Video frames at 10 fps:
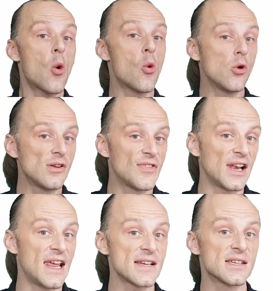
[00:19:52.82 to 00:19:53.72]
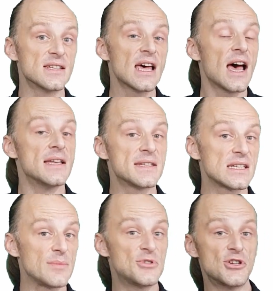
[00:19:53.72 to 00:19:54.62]
all of the letters and
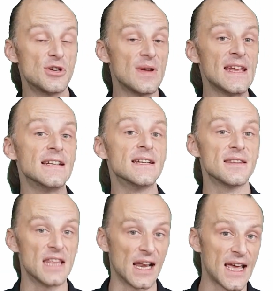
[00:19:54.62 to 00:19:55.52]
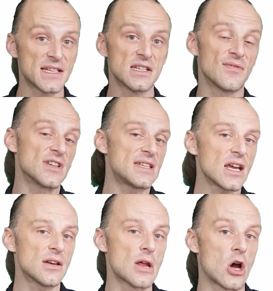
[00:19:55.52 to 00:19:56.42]
substitute in the letters of the
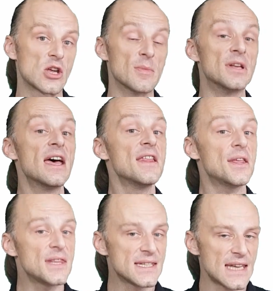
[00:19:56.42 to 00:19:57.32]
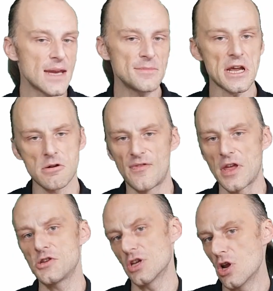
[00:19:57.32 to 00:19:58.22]
second argument, that the same
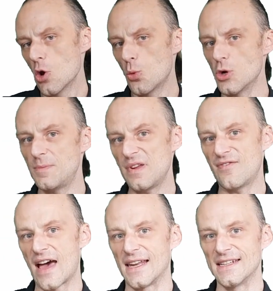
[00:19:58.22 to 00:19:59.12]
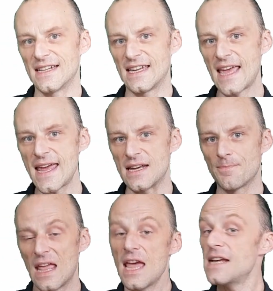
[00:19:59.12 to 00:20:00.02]
derivation would be valid again.
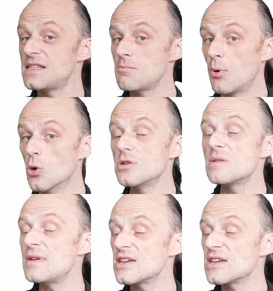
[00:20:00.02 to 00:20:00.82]
It's important to be